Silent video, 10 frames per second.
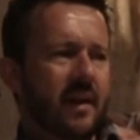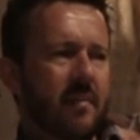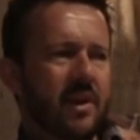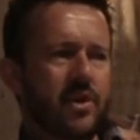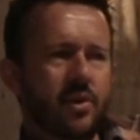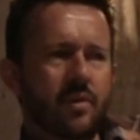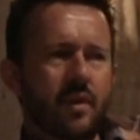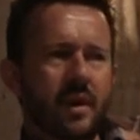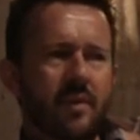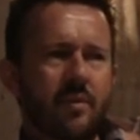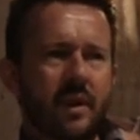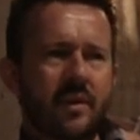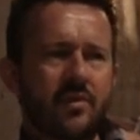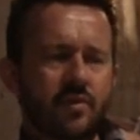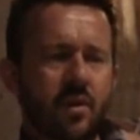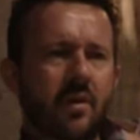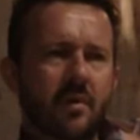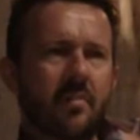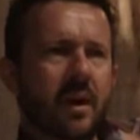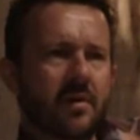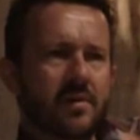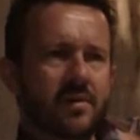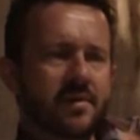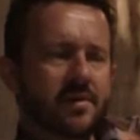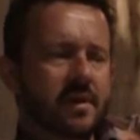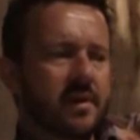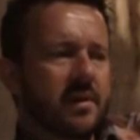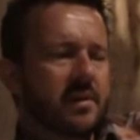and make sure that we can draw comparisons.